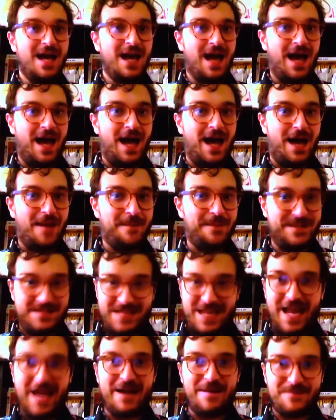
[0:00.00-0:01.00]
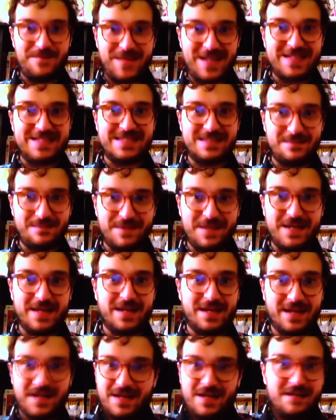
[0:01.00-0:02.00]
But yeah, that's the
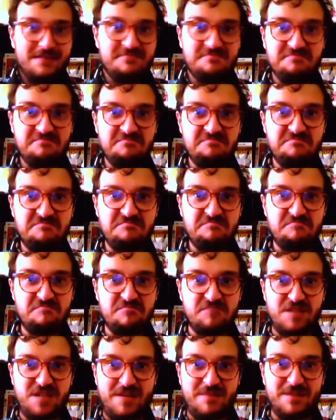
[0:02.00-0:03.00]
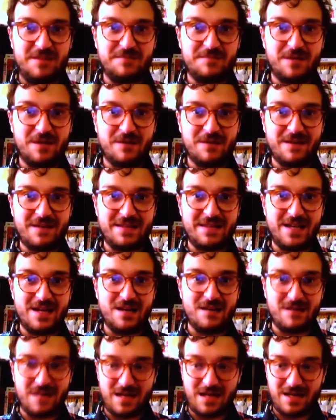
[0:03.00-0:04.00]
big shameless plug right
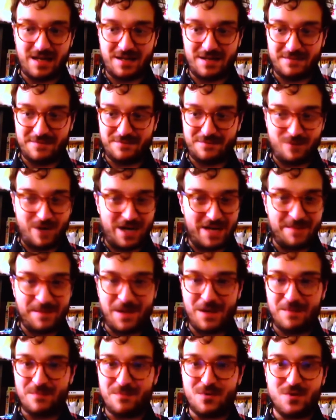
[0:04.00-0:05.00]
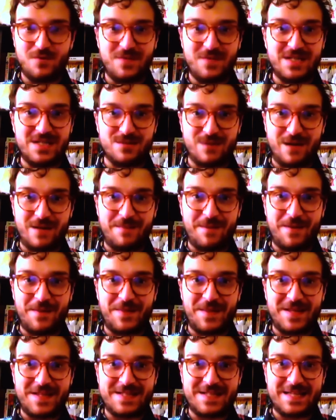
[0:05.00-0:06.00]
there. Write about movies, write about
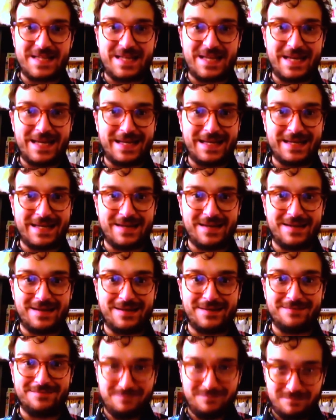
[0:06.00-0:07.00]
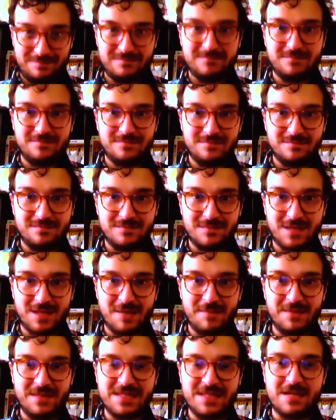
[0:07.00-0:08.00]
things I like. Come
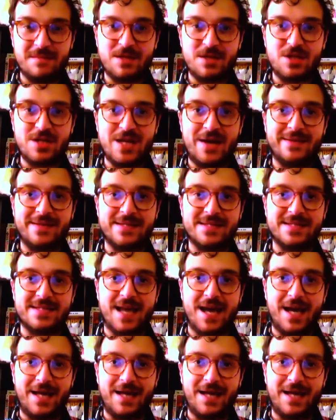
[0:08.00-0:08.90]
listen to me shout at the sky.